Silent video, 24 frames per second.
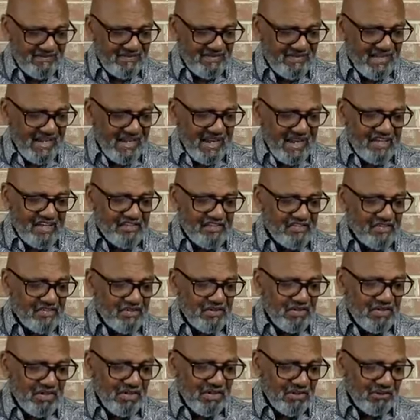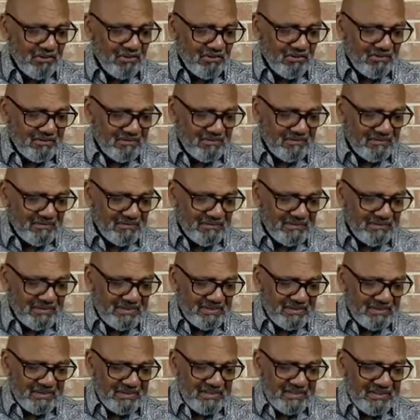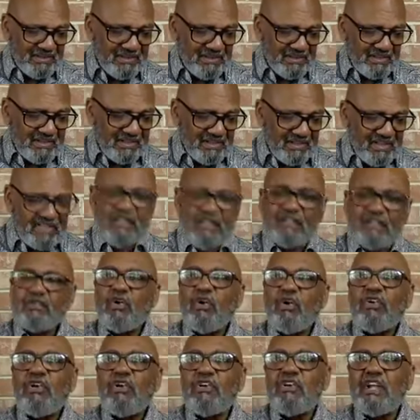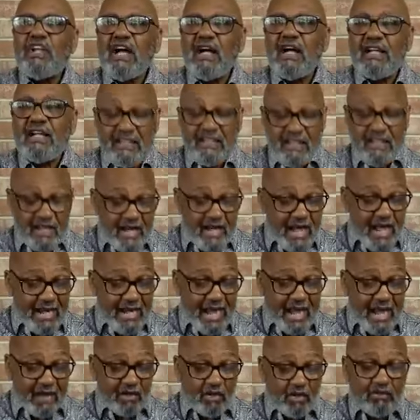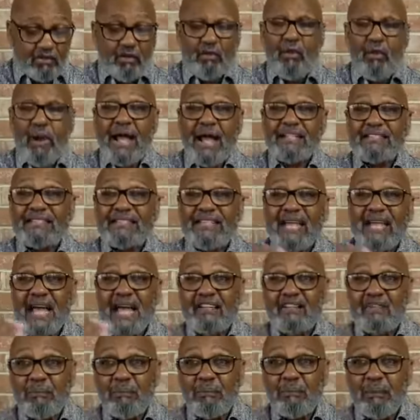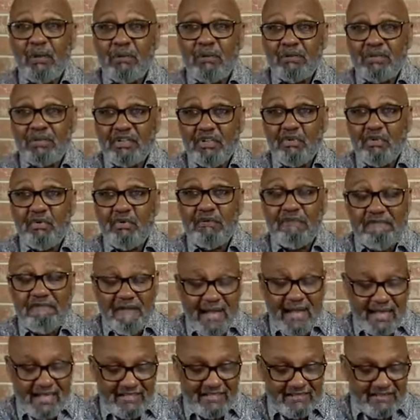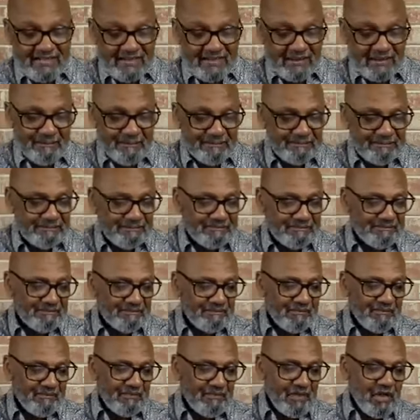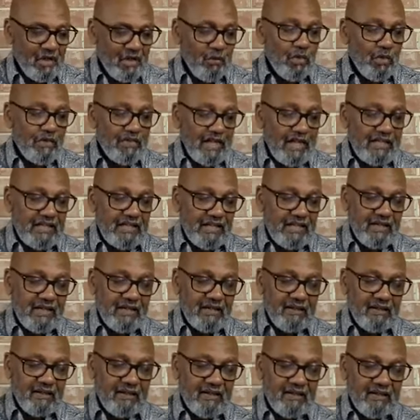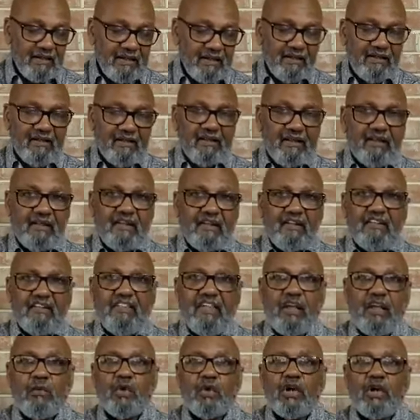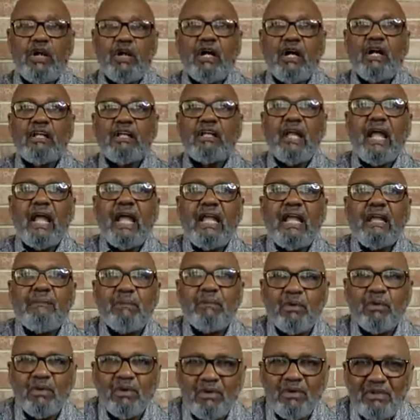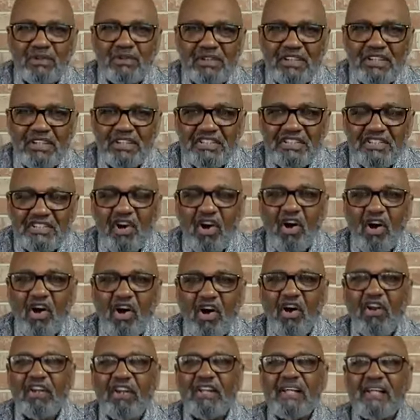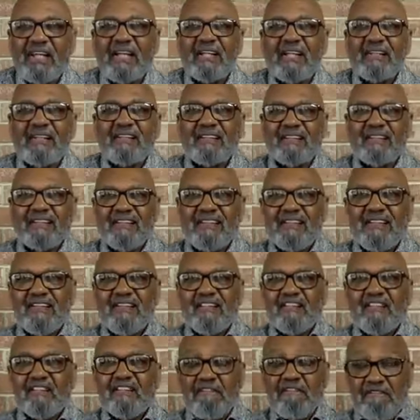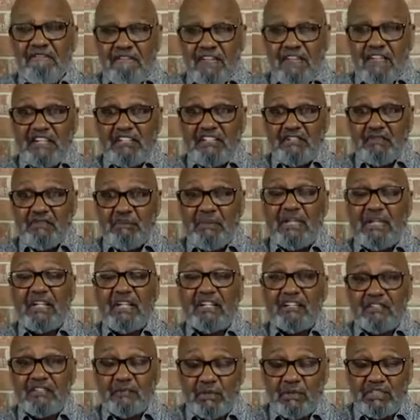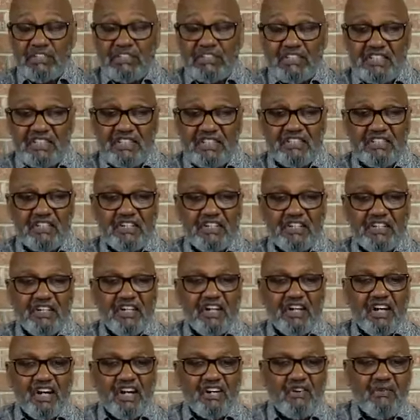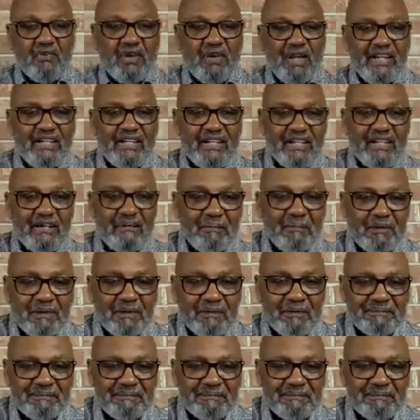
And they answered, No. He said, Throw your net out on the right side of the boat and you will find some. When they did, they were unable to haul in the fish because it was such a great number.